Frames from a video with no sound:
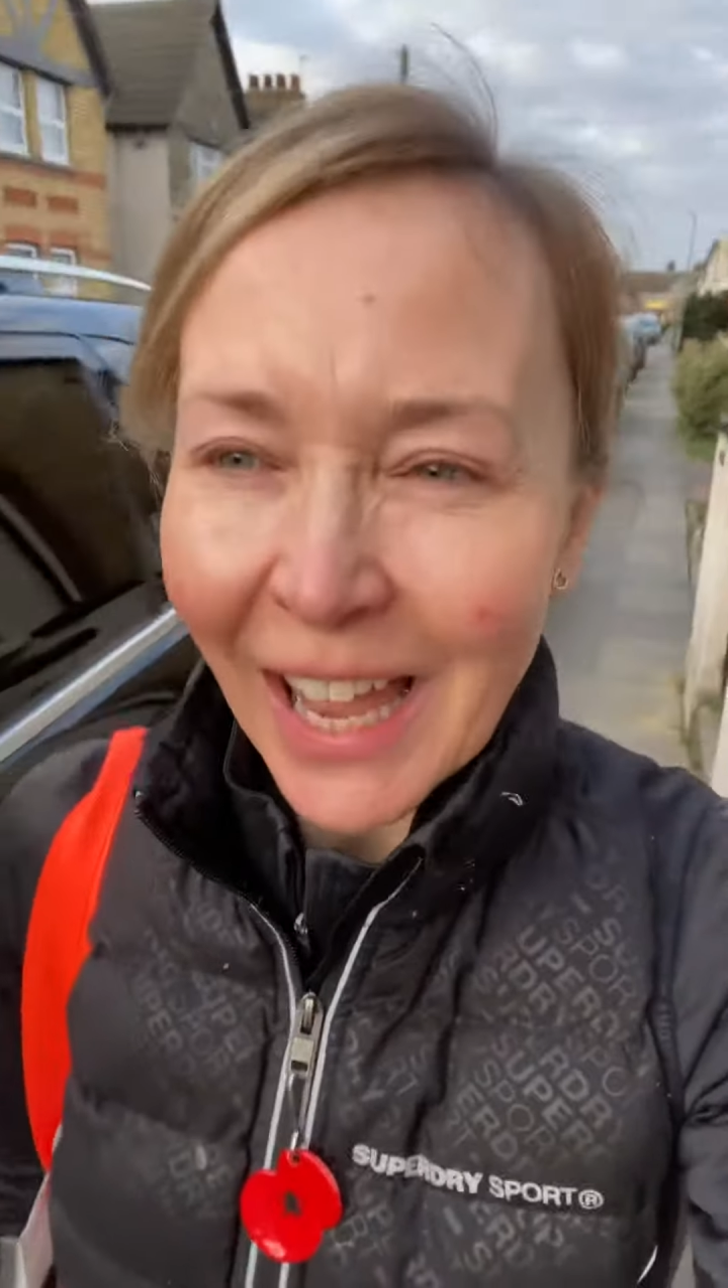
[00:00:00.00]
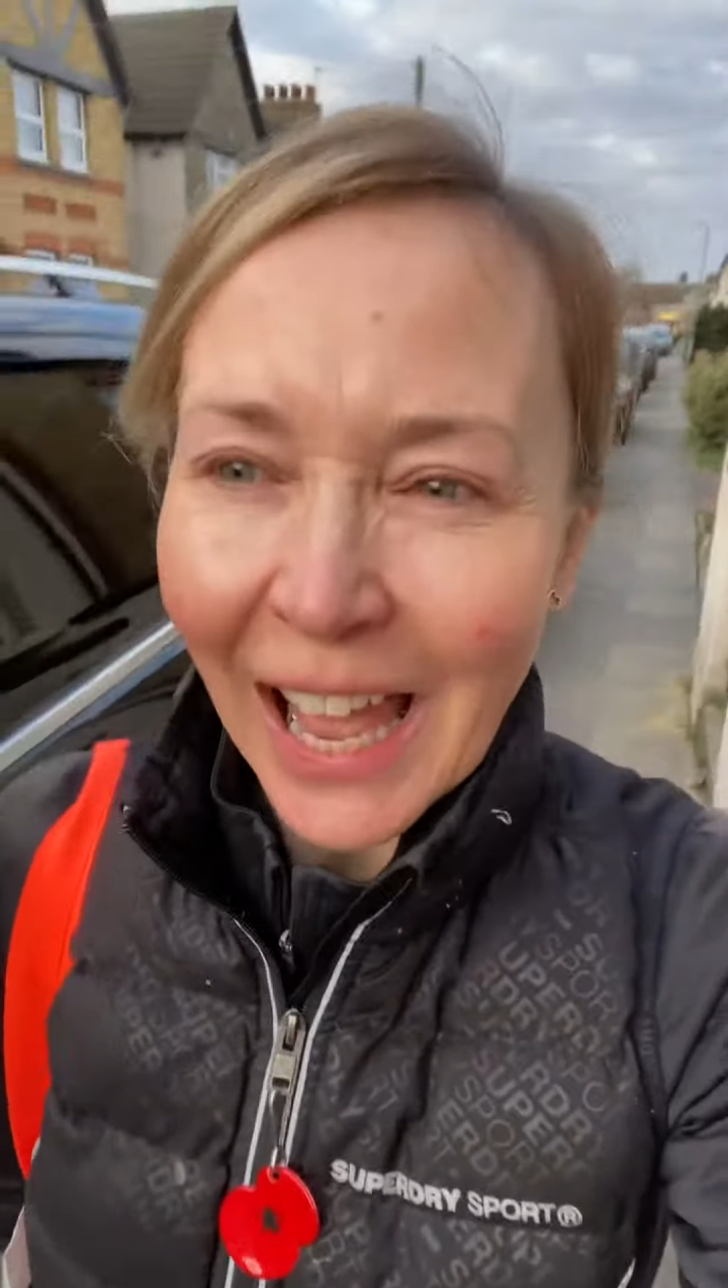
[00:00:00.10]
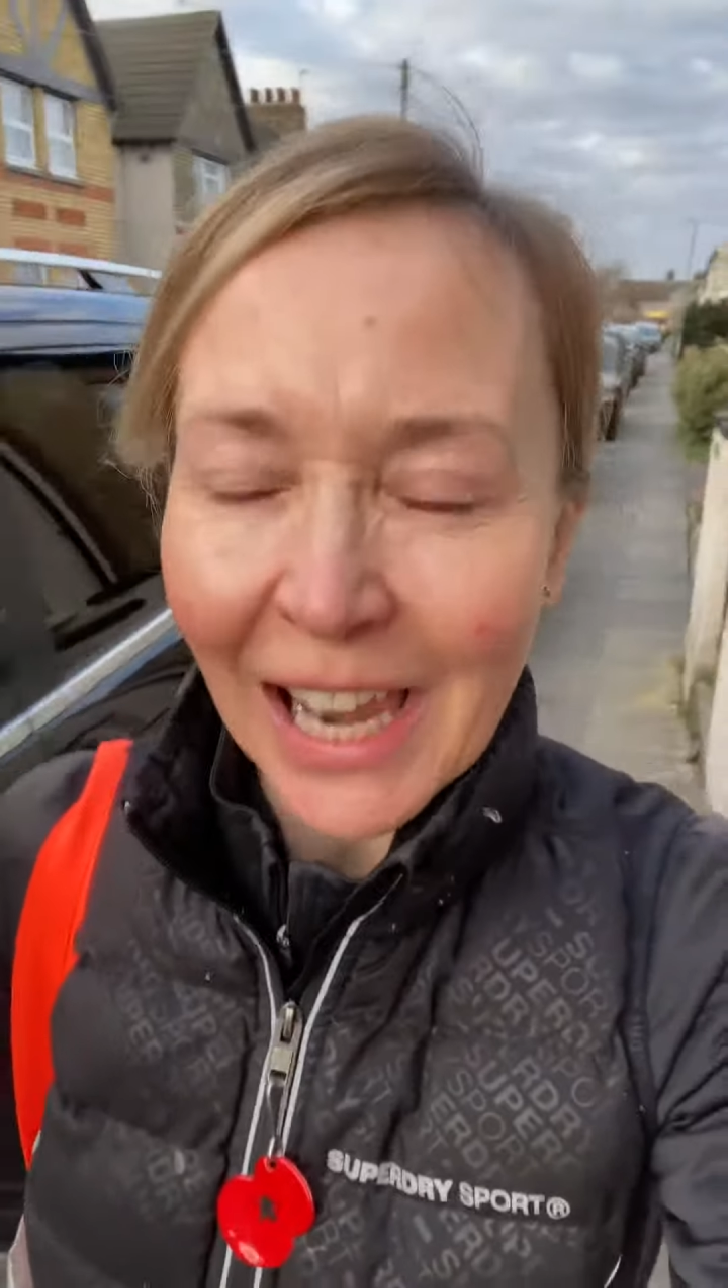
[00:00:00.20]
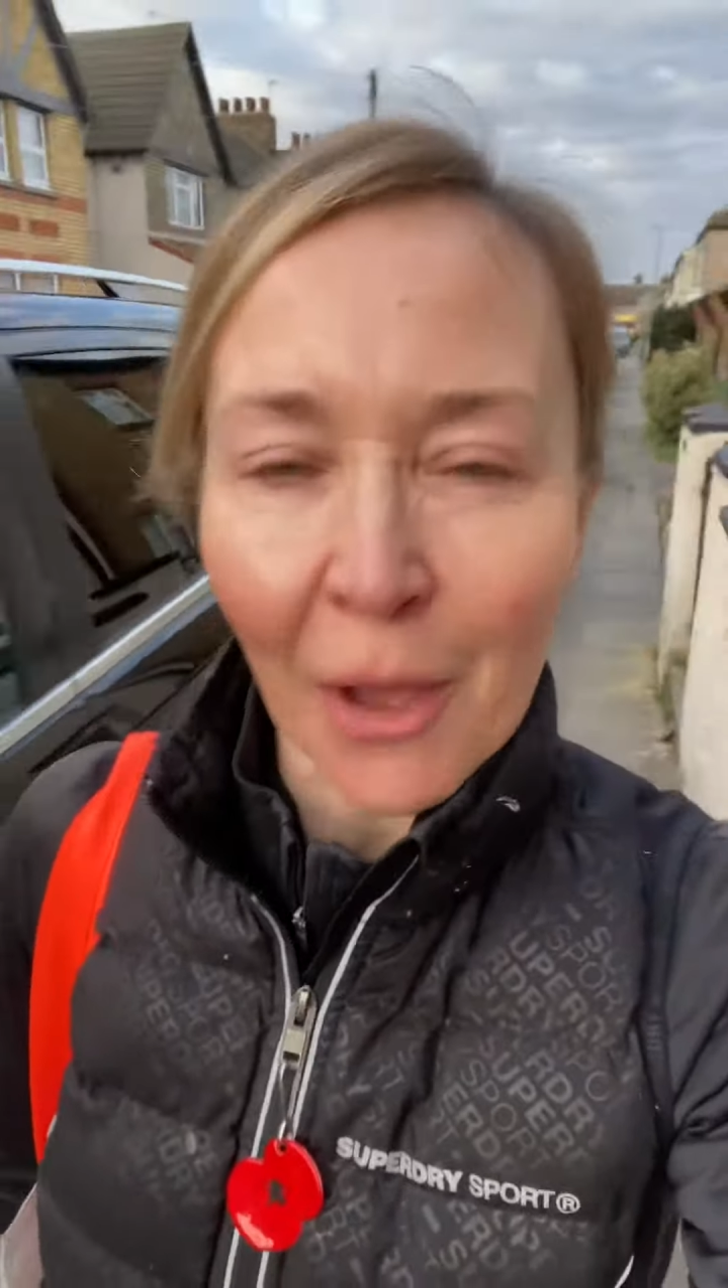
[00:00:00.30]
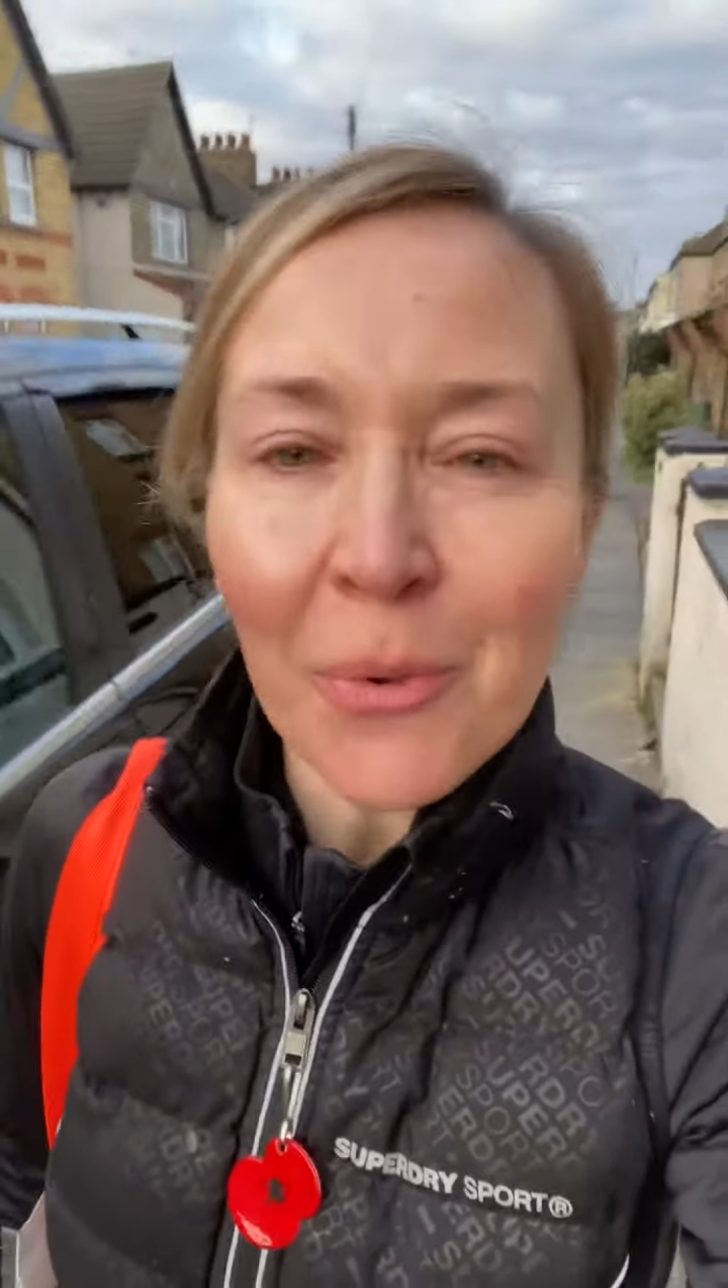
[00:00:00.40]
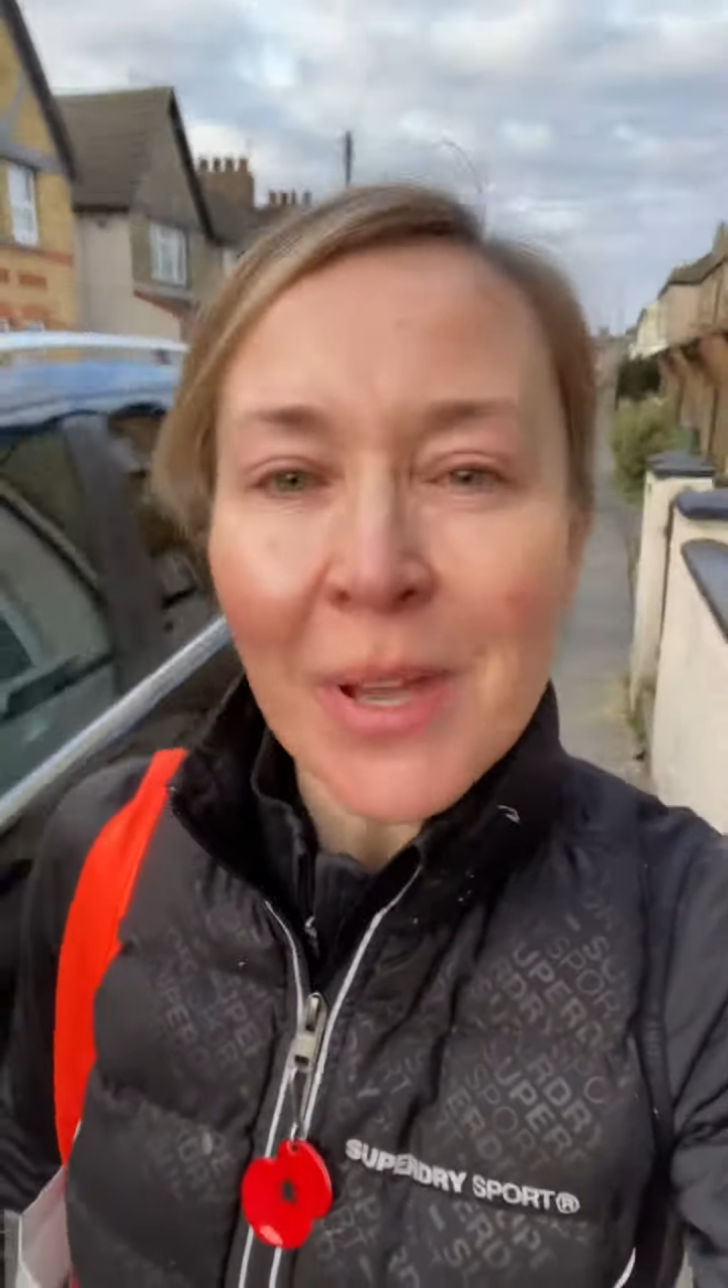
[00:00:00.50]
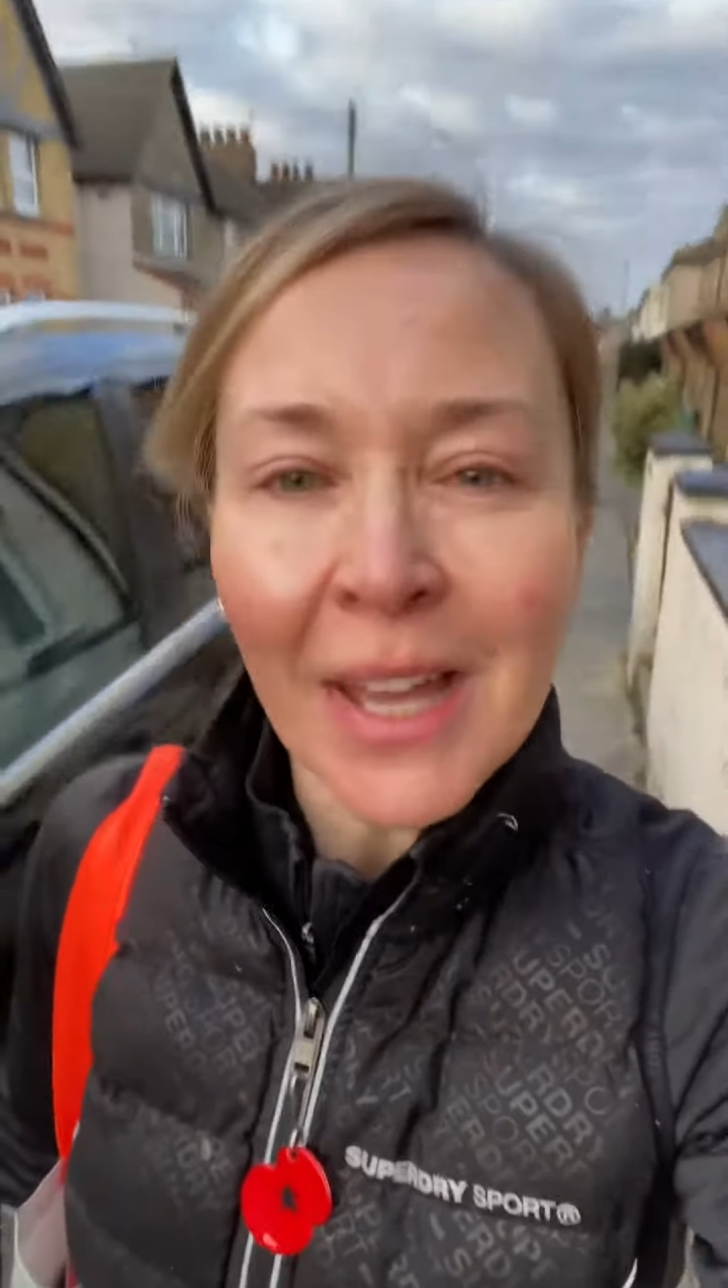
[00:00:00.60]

hello.